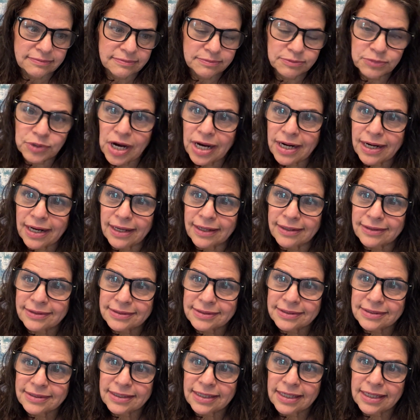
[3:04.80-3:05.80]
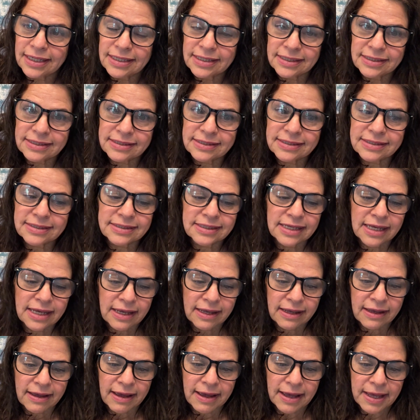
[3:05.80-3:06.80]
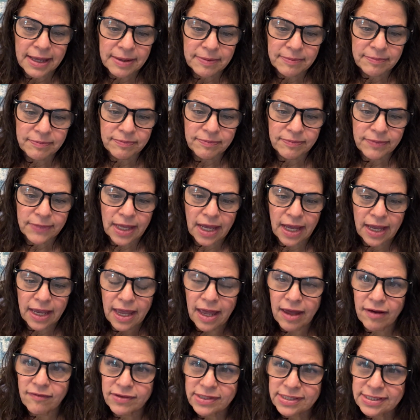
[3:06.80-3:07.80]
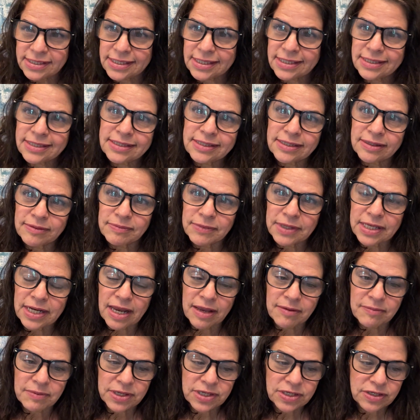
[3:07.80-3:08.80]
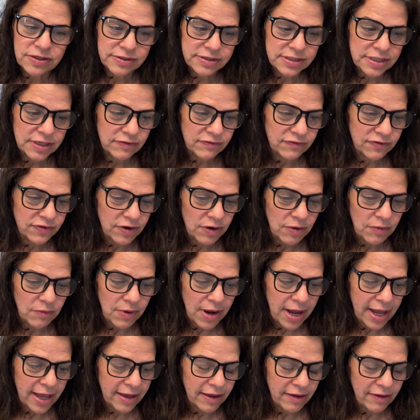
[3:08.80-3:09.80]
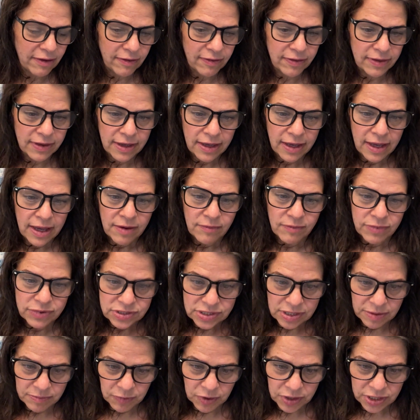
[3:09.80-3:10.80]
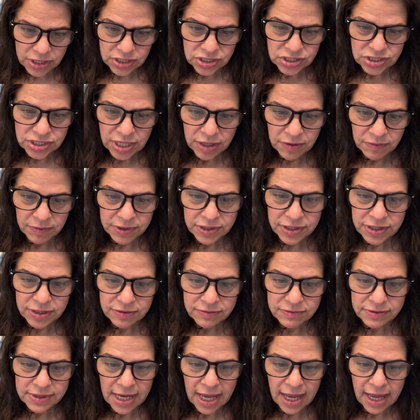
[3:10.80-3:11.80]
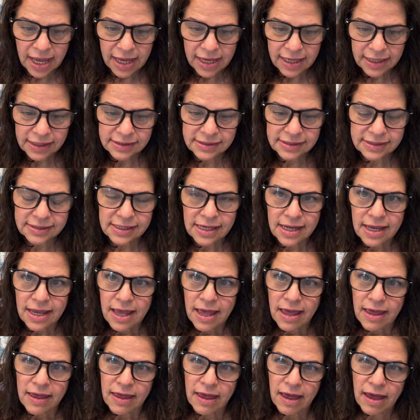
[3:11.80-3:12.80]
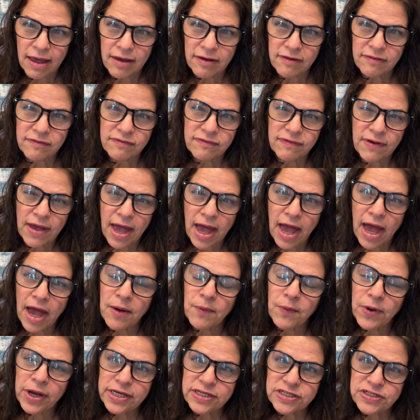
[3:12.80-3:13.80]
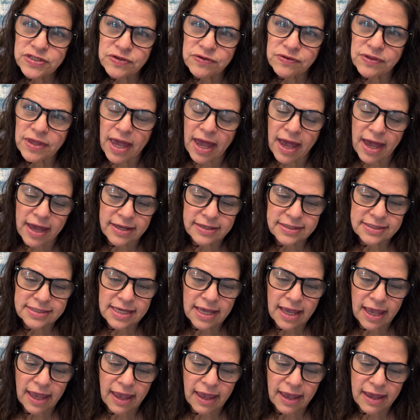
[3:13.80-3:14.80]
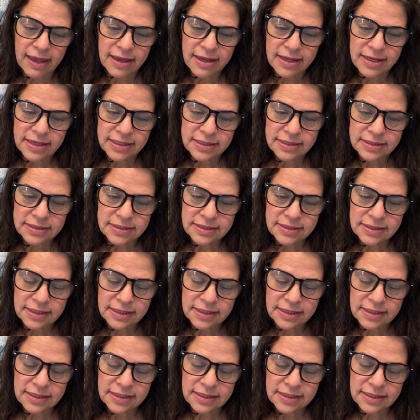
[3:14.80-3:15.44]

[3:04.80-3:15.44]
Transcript: product? Because I have a system that I've been using for a while, which I'm going to share with you next, of how I do that. And